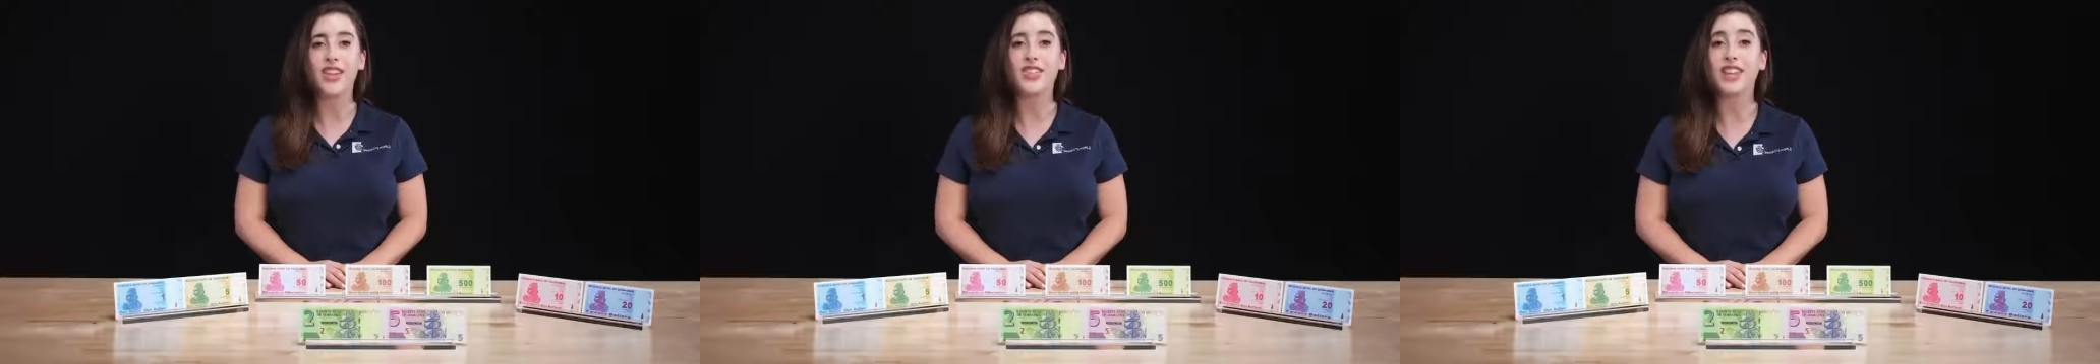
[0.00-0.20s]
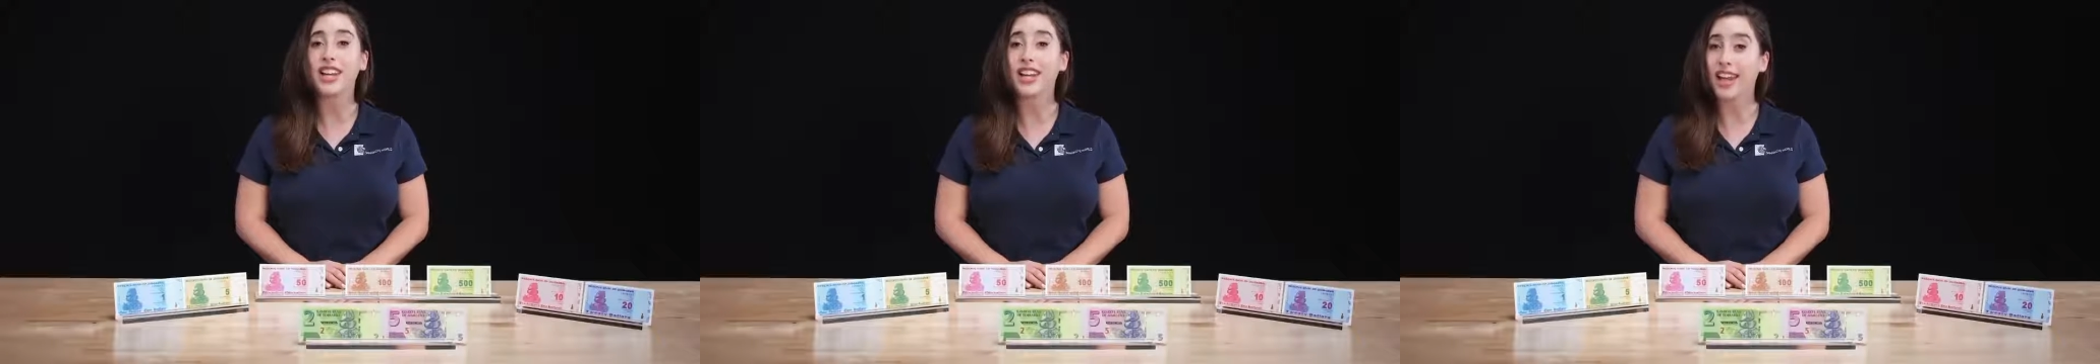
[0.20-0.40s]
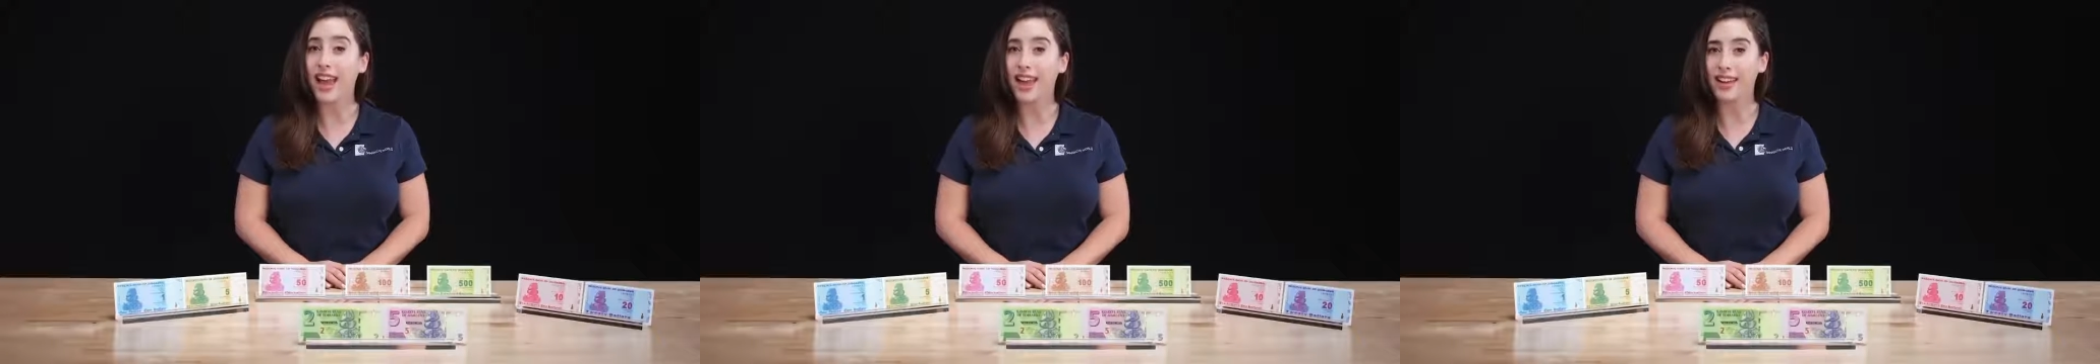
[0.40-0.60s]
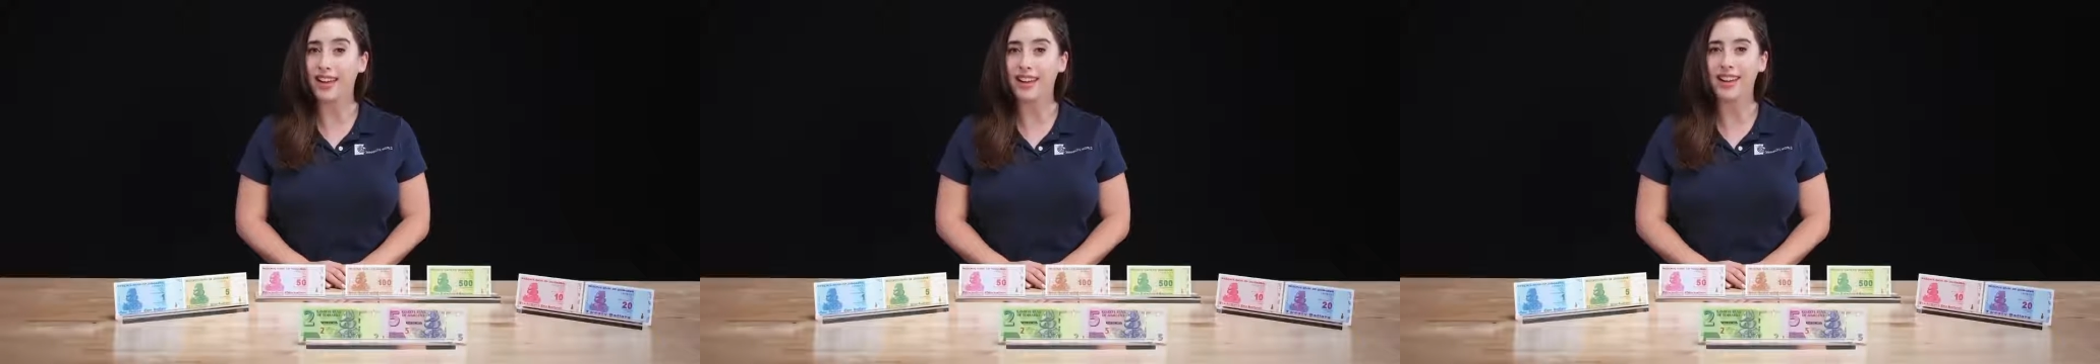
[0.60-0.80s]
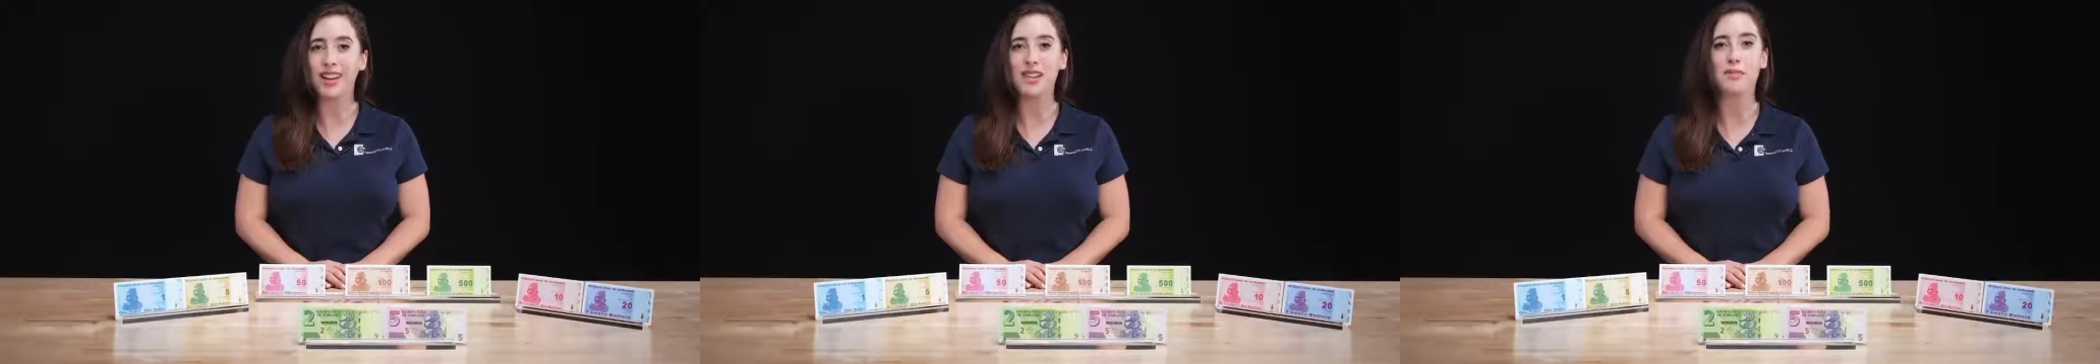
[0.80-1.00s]
And then
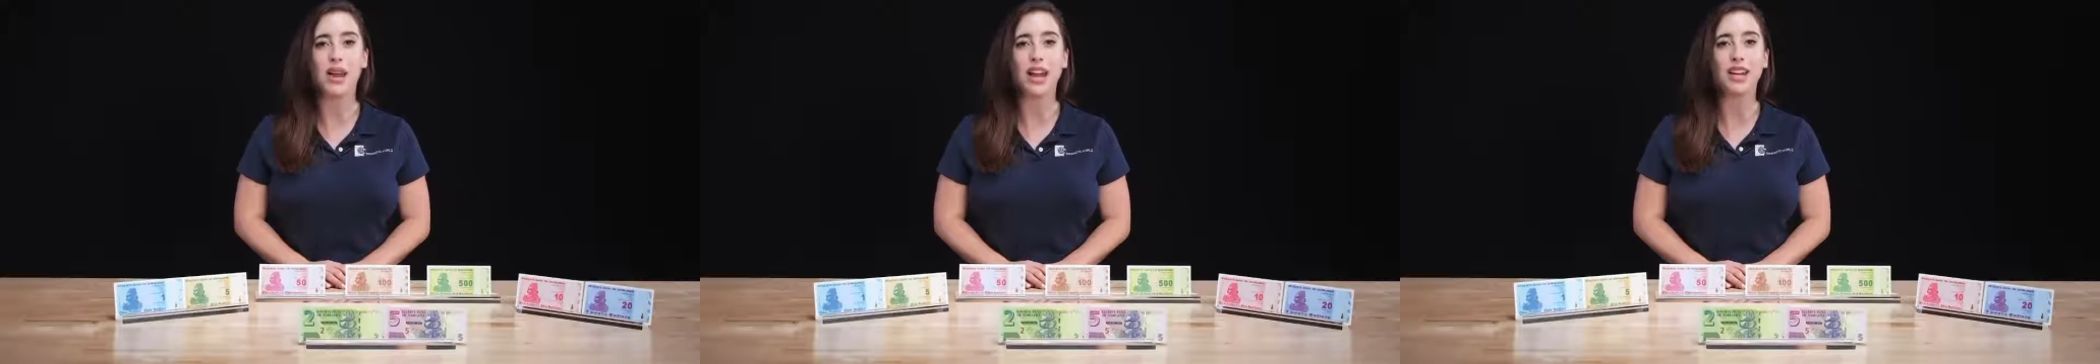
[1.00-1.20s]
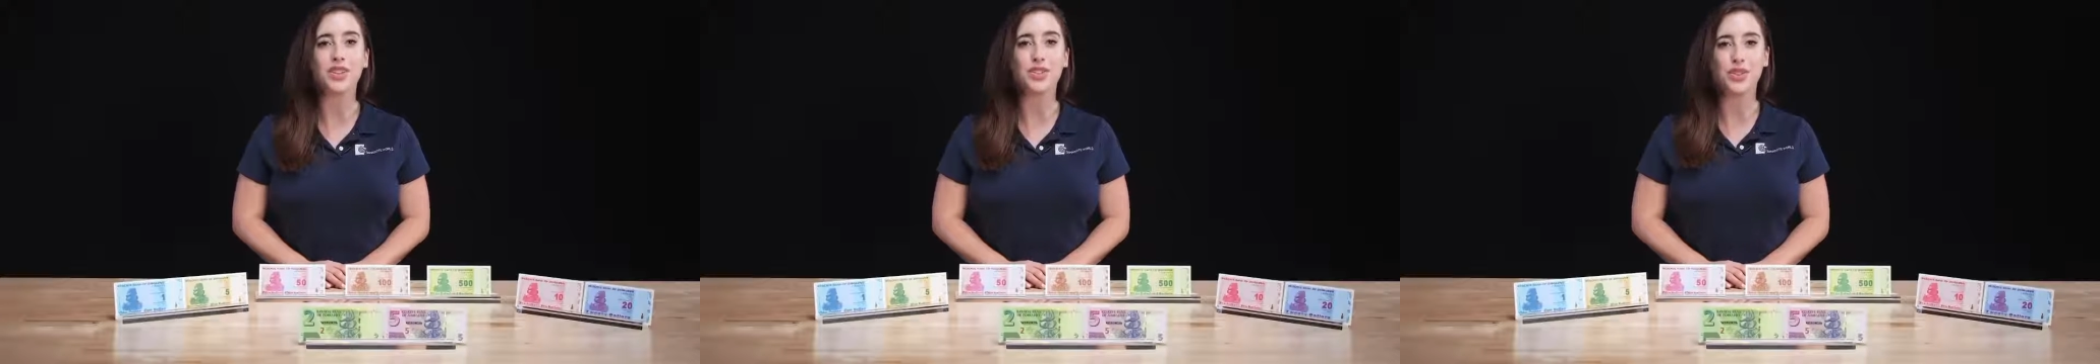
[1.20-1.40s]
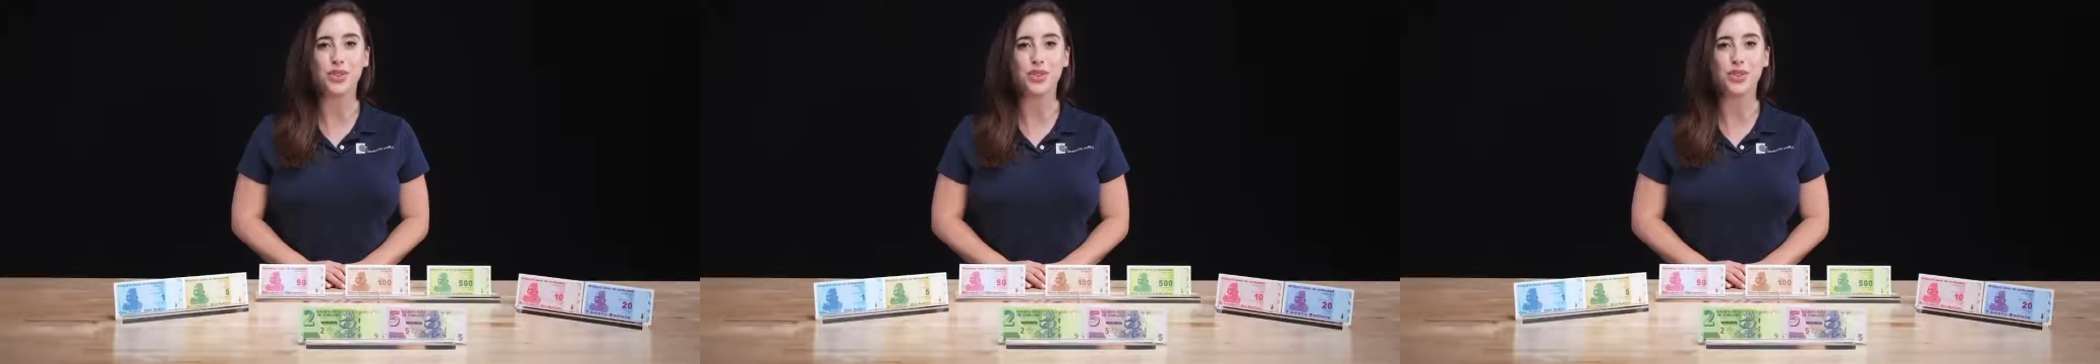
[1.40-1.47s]
again, in May and